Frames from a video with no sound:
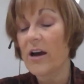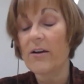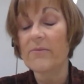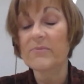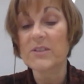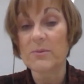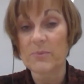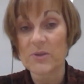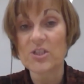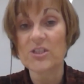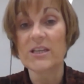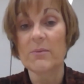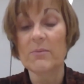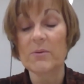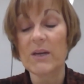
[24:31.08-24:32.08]
Submissions
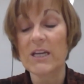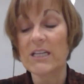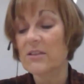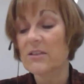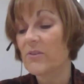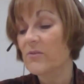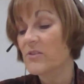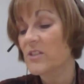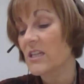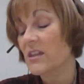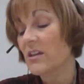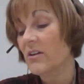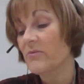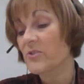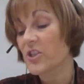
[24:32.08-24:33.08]
can be made to the
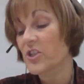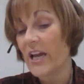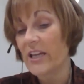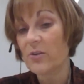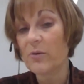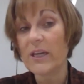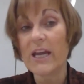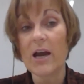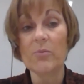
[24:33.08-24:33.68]
15th of January.